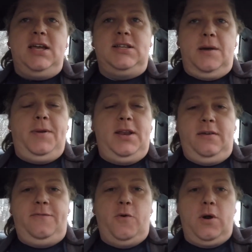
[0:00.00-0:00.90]

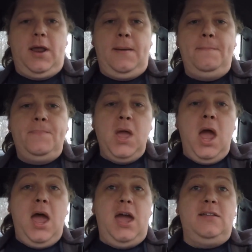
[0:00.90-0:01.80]
WD-40
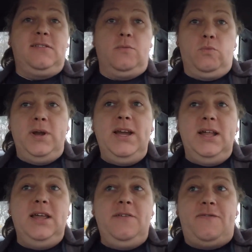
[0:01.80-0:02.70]
and some
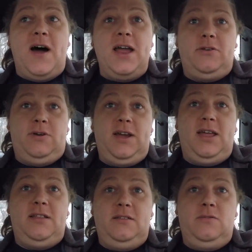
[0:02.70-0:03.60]
really fine
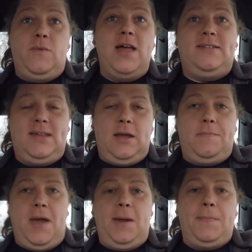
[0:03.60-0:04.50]
grit wet
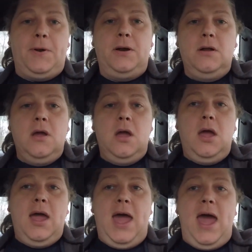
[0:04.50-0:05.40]
sandpaper,
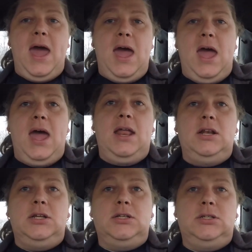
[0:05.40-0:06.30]

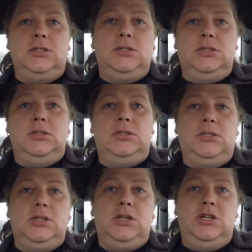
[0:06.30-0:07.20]
and
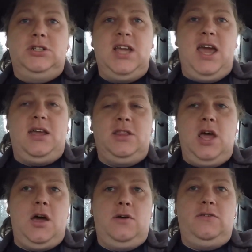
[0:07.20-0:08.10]
you take
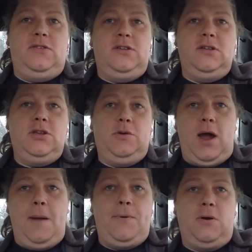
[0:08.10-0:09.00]
those, you
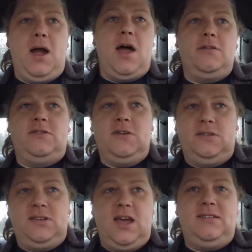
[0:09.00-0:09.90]
wrap it around so
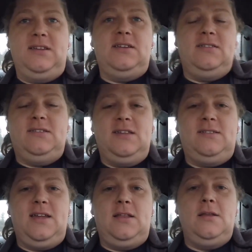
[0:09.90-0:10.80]
it's nice and
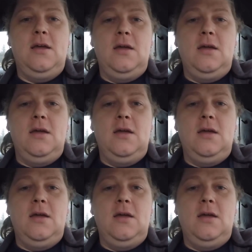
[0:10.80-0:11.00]
consistent,